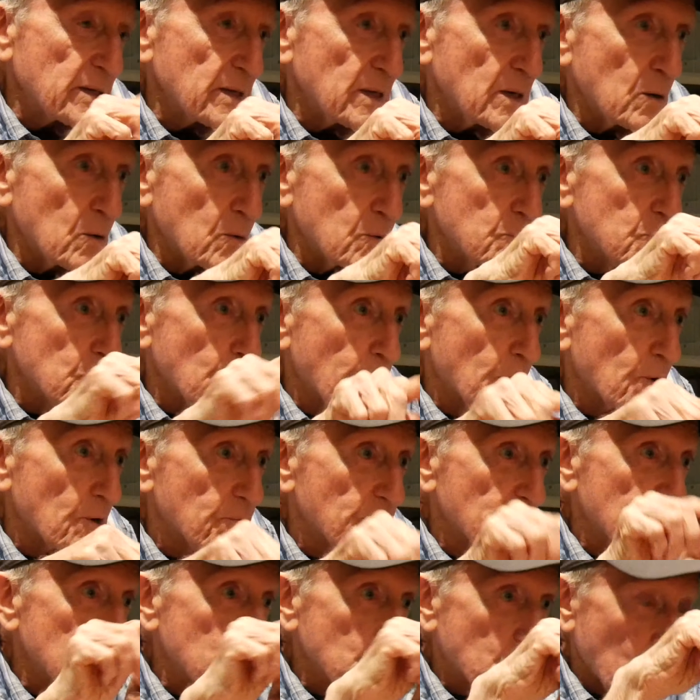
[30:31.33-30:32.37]
and it was a
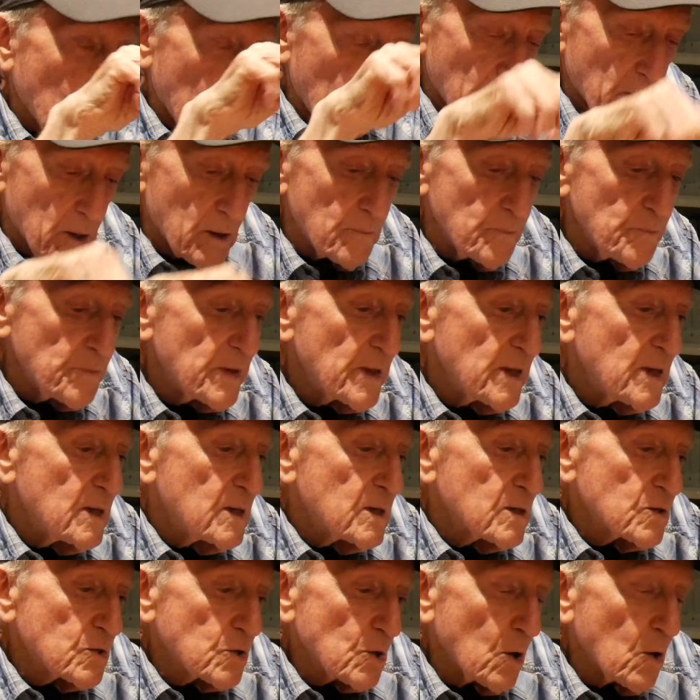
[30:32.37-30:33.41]
perfect square.
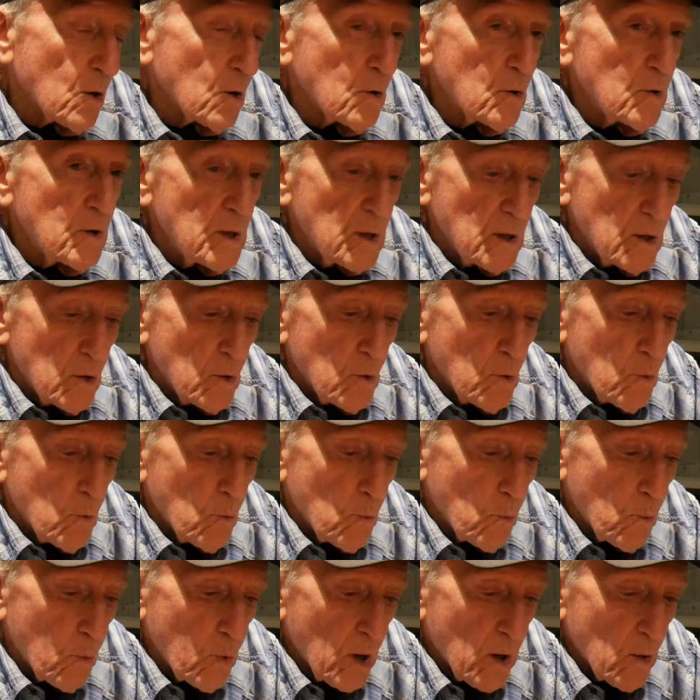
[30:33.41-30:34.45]
So
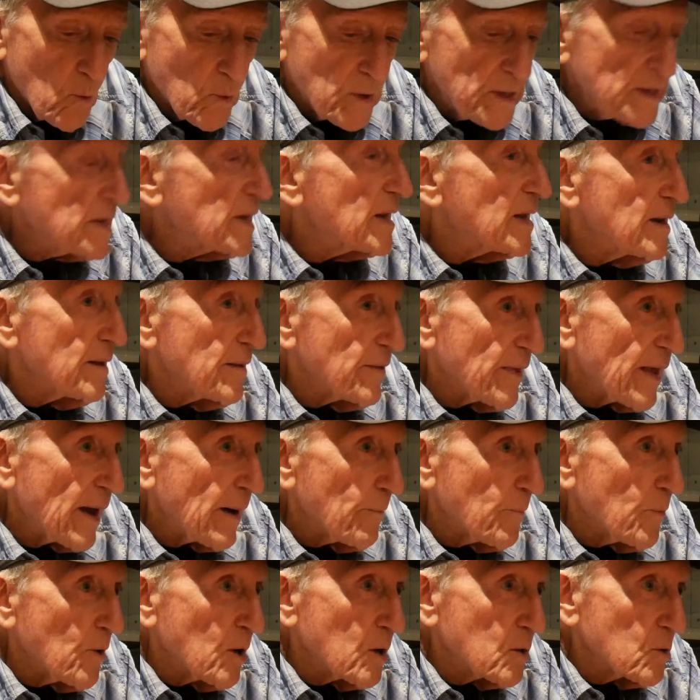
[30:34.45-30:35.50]
what we did in
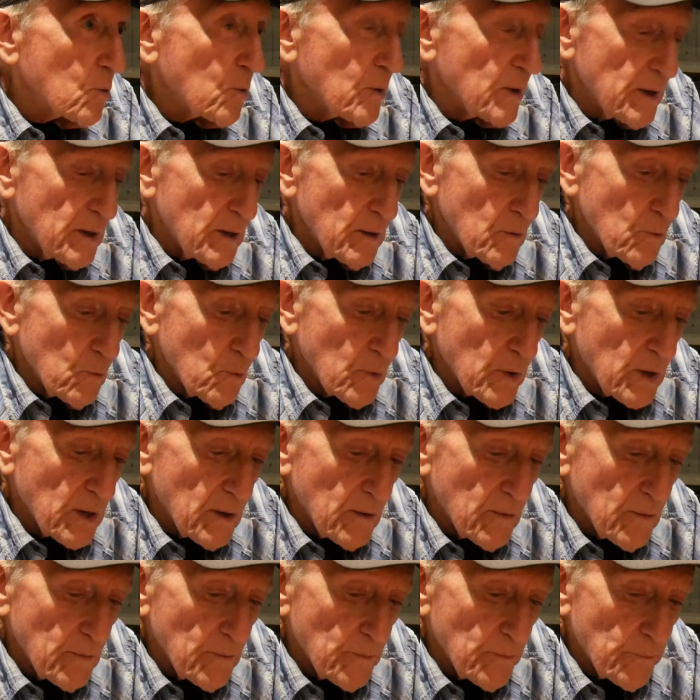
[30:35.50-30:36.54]
that book, we
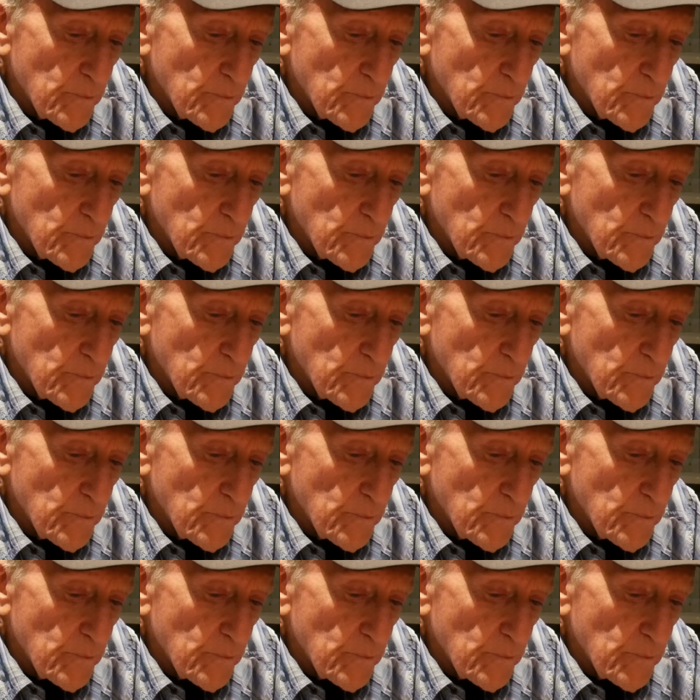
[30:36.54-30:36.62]
we